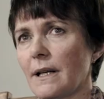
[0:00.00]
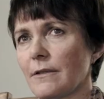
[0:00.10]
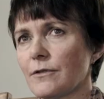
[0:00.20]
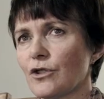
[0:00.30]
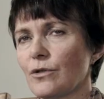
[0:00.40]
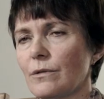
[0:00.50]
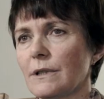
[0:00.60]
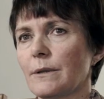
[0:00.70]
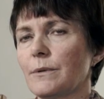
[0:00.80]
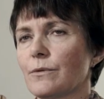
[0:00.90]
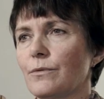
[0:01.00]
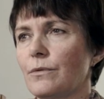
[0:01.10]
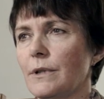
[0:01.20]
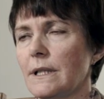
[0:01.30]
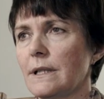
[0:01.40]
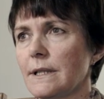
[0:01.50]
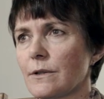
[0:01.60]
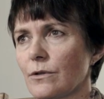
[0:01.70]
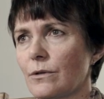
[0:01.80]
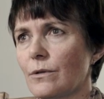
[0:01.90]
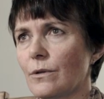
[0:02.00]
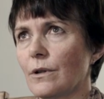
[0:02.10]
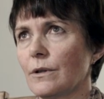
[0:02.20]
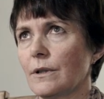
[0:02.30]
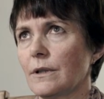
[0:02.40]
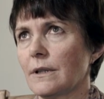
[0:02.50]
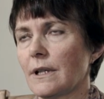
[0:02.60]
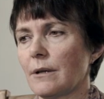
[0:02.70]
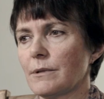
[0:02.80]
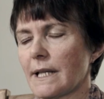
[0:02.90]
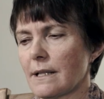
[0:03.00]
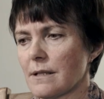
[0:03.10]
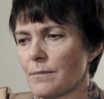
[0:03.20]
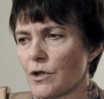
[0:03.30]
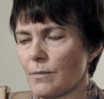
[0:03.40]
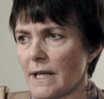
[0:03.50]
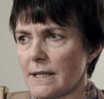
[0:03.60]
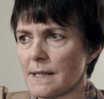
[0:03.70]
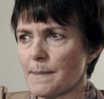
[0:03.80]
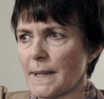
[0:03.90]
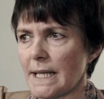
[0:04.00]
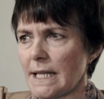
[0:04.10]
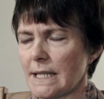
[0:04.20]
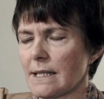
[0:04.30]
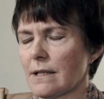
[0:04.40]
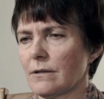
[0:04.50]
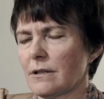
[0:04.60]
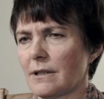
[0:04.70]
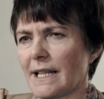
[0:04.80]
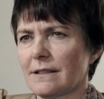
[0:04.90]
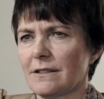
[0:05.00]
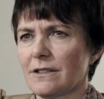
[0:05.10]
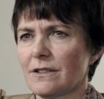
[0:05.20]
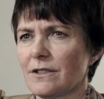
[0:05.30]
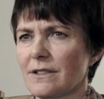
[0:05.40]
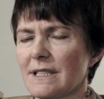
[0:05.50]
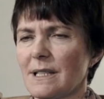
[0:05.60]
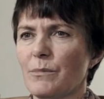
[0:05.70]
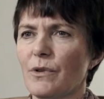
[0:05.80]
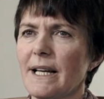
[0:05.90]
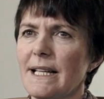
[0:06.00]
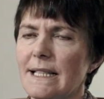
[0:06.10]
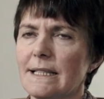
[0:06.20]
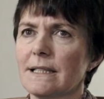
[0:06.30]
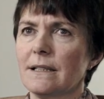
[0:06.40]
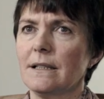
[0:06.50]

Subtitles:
left shoulder was really sore. I was getting some tremendous pains, and I thought, oh, that doesn't seem right.